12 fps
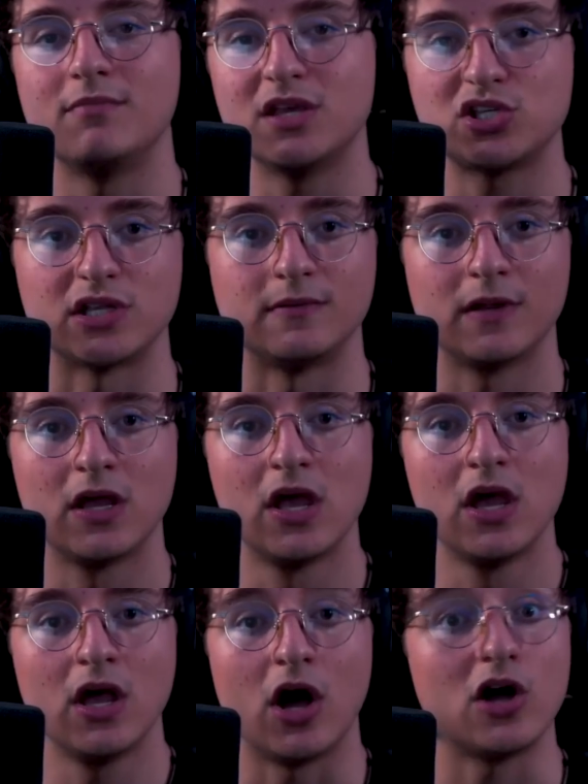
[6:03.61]
mission.
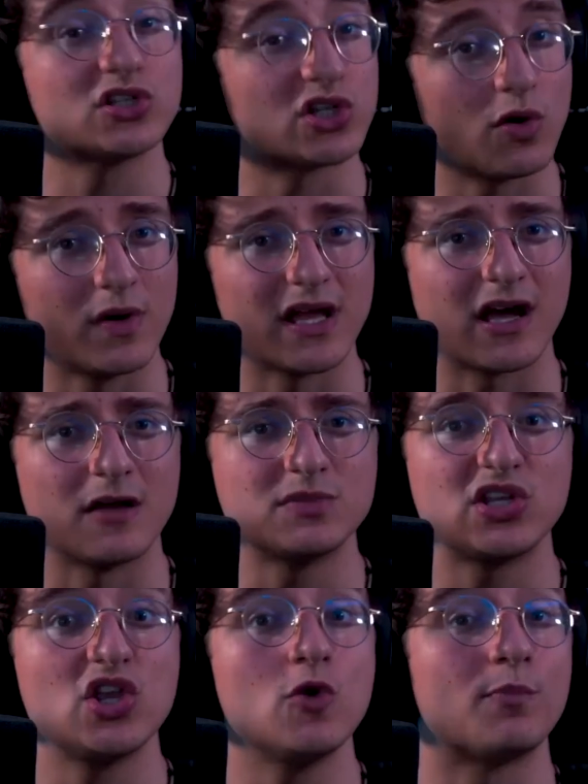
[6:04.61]
Also, when it comes
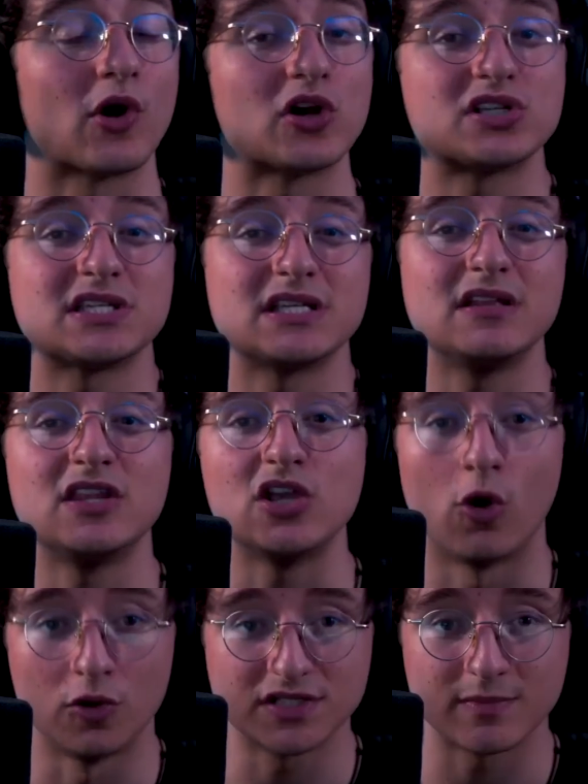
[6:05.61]
to you purchasing the
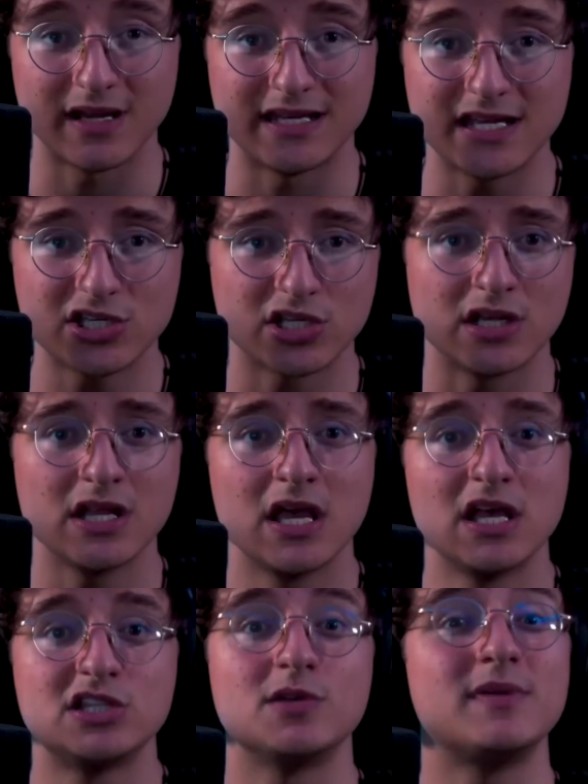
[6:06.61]
Ultimate Edition,
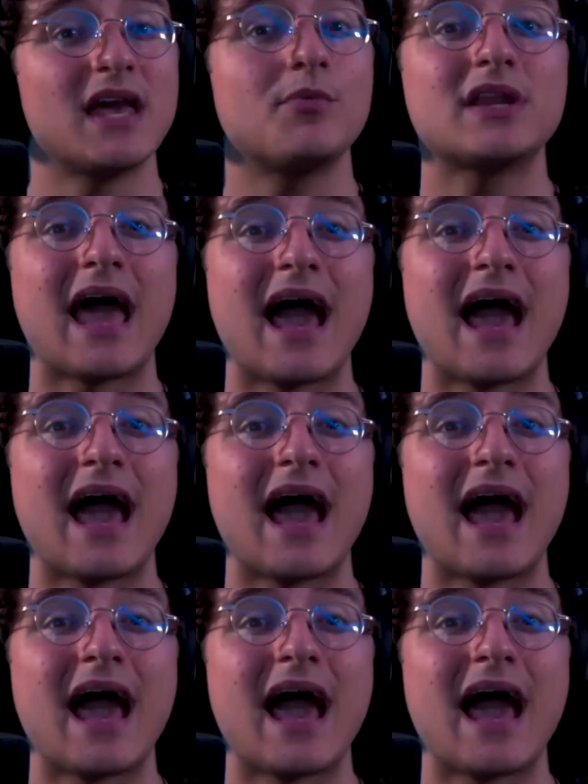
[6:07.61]
to be able to